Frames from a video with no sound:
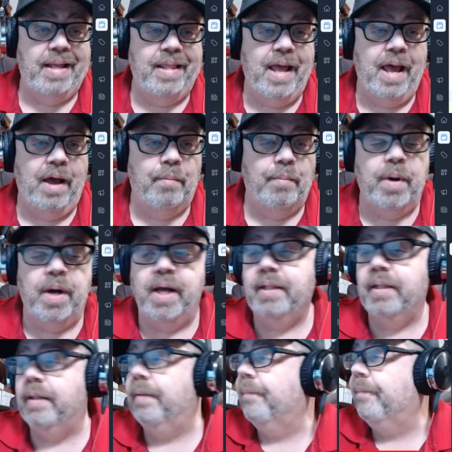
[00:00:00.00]
Now button.
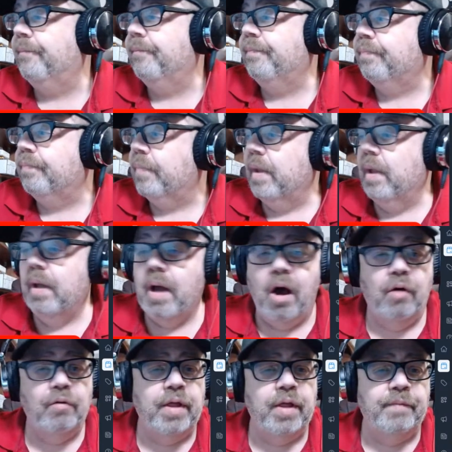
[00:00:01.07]

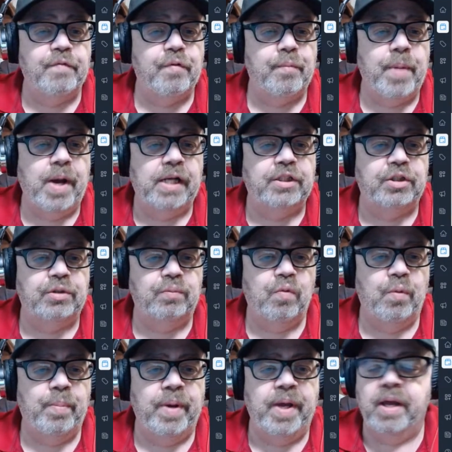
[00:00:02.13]
All the information
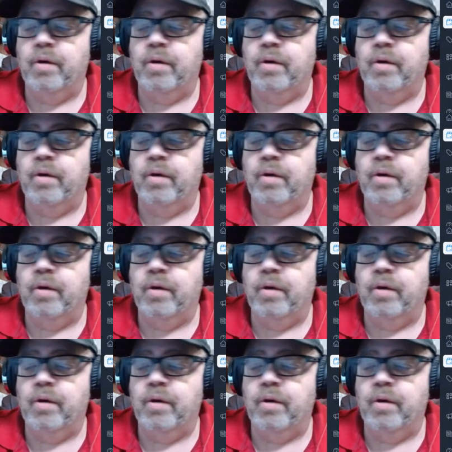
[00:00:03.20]
will be